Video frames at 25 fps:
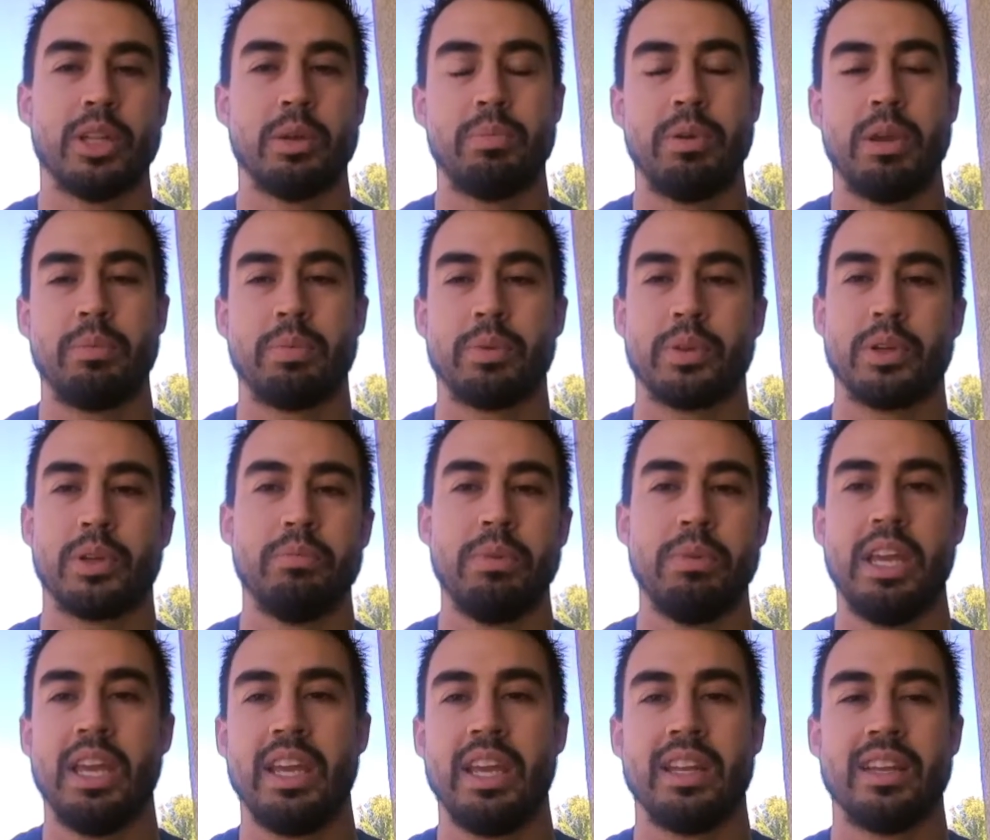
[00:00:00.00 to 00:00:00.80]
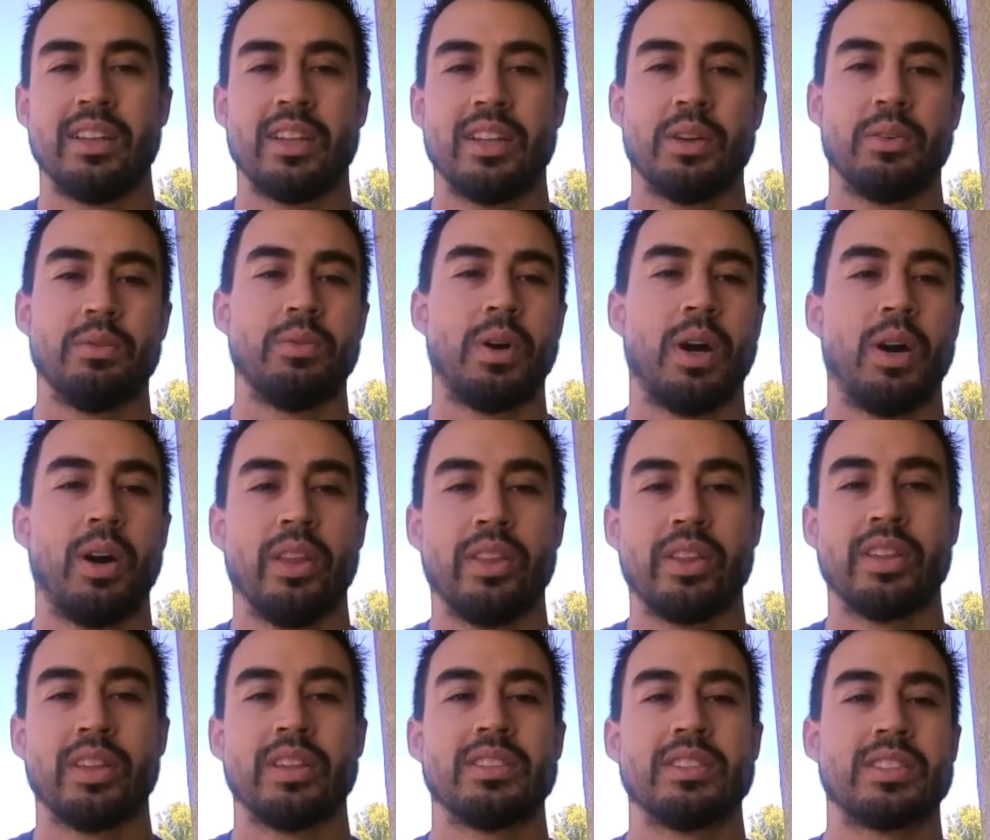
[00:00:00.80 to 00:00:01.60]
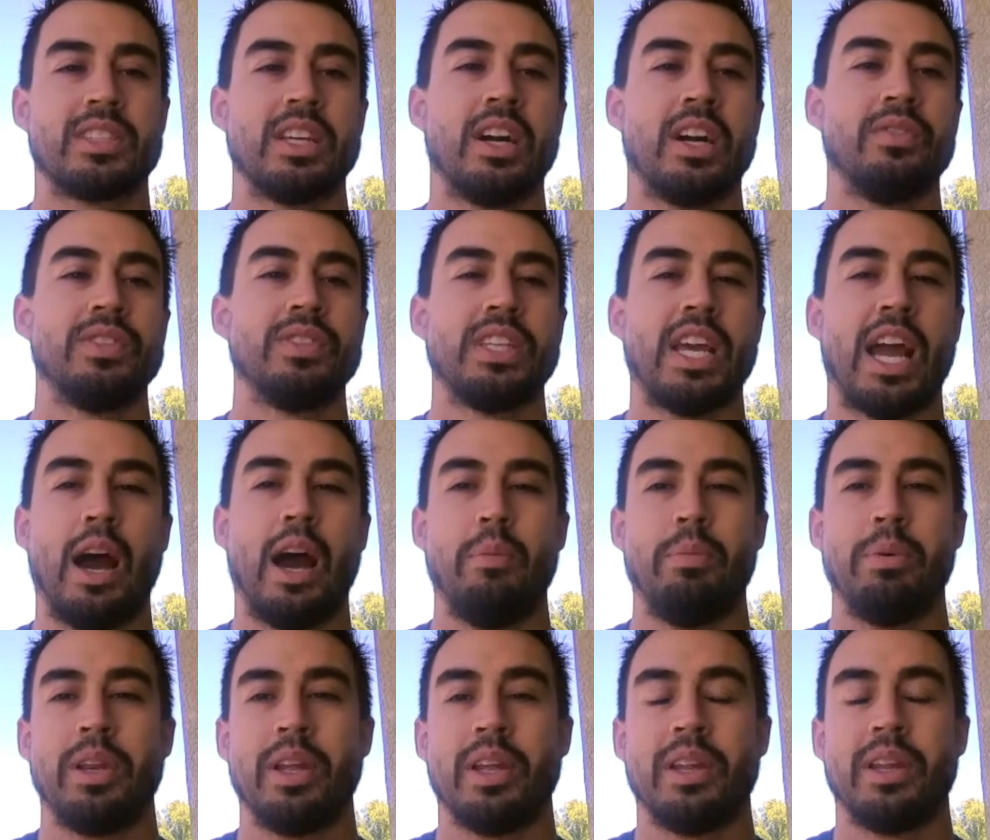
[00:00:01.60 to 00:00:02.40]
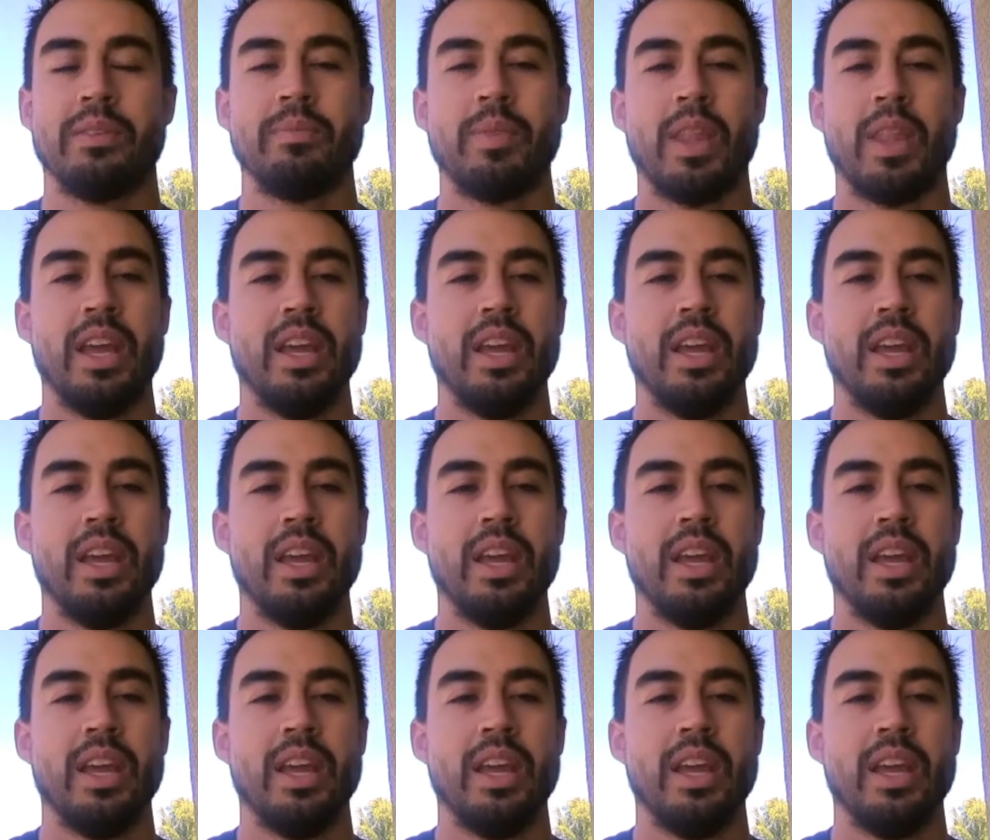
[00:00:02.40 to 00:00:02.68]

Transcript: people are mean, and they're, all this stuff is happening.